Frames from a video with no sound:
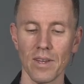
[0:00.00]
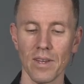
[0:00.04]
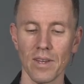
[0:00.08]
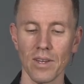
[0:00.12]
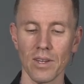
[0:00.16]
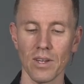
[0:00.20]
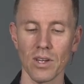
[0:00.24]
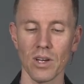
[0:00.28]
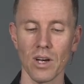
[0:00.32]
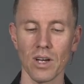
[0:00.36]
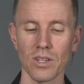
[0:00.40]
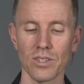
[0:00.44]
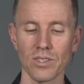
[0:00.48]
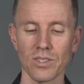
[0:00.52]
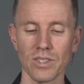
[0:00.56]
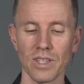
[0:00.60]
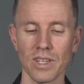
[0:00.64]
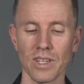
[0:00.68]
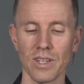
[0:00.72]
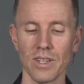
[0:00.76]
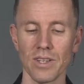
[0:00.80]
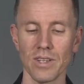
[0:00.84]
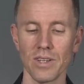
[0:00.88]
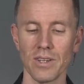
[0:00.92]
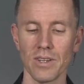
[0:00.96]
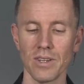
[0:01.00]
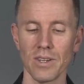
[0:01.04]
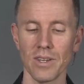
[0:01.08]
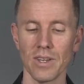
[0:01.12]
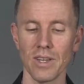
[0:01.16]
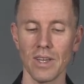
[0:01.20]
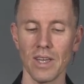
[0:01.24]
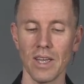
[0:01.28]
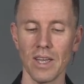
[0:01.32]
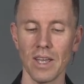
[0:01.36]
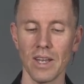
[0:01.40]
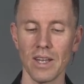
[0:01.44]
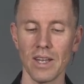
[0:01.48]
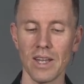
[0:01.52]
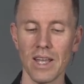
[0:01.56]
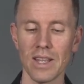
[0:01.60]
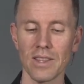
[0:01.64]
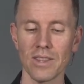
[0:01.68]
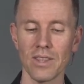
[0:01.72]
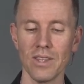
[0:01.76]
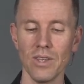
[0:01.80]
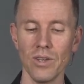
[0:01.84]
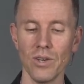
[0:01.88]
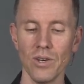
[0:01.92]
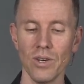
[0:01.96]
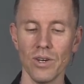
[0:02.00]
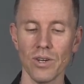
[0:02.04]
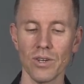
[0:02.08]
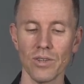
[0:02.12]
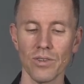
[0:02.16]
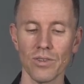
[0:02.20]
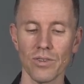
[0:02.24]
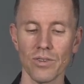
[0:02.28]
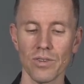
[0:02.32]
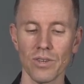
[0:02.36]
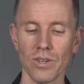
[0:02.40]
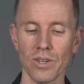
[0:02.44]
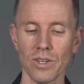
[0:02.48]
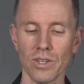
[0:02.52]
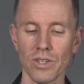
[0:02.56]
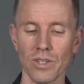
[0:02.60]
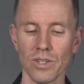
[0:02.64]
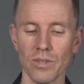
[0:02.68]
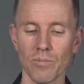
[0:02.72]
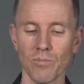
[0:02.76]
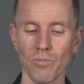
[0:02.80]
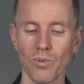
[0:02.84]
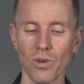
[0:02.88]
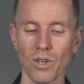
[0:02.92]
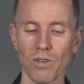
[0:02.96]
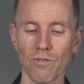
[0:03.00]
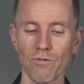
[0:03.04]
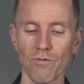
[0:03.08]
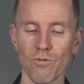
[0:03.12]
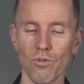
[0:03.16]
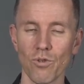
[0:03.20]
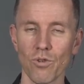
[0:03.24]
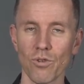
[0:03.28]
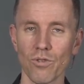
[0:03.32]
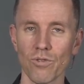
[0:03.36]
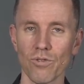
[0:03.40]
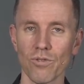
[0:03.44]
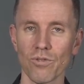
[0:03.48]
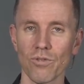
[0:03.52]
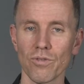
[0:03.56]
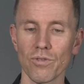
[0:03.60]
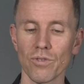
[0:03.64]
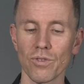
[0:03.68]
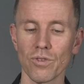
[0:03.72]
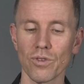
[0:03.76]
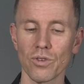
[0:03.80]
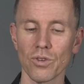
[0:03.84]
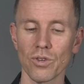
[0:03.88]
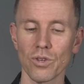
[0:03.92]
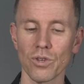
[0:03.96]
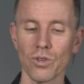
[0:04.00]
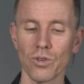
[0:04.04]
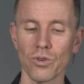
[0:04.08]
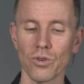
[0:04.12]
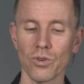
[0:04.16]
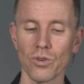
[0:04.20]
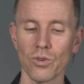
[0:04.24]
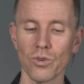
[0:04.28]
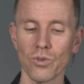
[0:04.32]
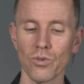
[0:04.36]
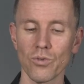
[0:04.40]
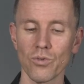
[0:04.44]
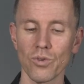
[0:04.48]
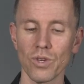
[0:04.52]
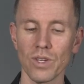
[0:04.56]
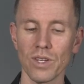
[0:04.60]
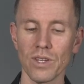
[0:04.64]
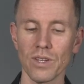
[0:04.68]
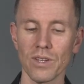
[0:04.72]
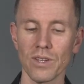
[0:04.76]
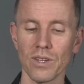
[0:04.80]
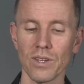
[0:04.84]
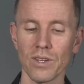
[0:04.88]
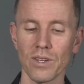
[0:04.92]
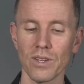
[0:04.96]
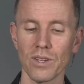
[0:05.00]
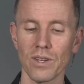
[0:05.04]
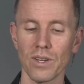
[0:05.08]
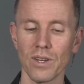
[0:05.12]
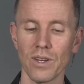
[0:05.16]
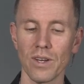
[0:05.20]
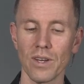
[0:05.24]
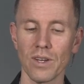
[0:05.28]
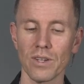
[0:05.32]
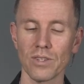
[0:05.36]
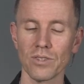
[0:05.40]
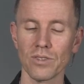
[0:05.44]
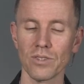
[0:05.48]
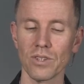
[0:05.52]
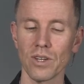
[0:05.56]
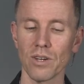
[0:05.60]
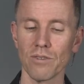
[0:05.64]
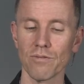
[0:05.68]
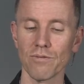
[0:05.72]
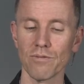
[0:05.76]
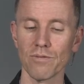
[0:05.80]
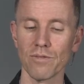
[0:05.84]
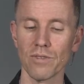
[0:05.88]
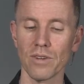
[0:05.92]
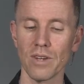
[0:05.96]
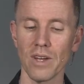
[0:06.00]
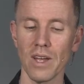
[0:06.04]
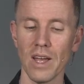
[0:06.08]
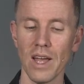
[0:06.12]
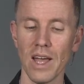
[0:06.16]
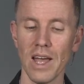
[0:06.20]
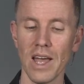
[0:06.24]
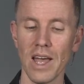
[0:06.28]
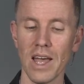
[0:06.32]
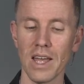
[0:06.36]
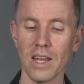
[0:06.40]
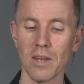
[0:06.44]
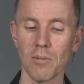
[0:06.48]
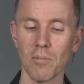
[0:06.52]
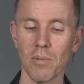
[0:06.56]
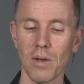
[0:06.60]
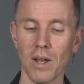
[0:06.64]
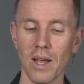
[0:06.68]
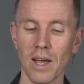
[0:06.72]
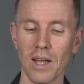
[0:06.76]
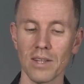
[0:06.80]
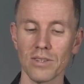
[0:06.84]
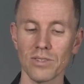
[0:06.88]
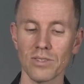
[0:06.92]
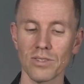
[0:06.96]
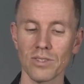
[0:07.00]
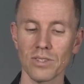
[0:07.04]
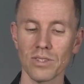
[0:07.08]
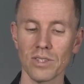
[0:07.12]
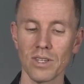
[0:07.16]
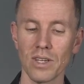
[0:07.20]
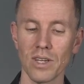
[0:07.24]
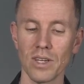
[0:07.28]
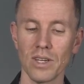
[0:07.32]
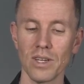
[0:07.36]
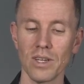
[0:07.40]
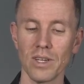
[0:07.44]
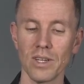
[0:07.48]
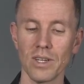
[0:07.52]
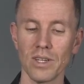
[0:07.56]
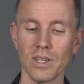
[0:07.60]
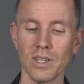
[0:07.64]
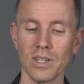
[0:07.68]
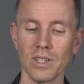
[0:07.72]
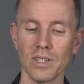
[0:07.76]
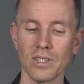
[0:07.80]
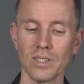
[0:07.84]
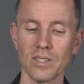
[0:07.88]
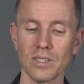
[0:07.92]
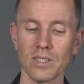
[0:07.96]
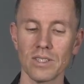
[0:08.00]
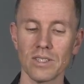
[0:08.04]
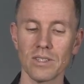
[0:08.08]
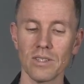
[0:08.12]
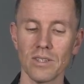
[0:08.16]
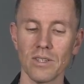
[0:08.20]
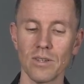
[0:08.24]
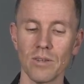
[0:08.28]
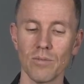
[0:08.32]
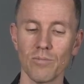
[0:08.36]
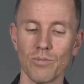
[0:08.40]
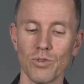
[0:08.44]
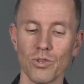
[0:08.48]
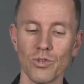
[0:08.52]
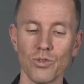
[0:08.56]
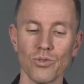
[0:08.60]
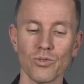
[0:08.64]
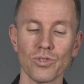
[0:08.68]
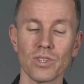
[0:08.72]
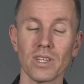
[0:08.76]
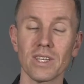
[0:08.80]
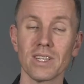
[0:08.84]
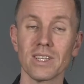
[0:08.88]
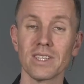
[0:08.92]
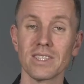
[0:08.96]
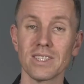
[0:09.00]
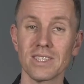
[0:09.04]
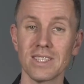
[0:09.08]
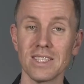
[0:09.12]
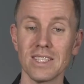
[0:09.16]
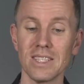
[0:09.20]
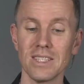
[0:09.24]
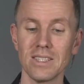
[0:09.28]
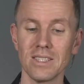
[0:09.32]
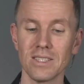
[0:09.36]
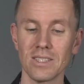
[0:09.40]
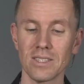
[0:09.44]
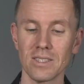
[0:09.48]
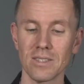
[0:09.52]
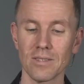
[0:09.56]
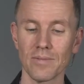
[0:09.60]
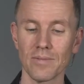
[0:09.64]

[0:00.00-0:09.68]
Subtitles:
God said, let the earth bring forth green stuff and plants producing seeds.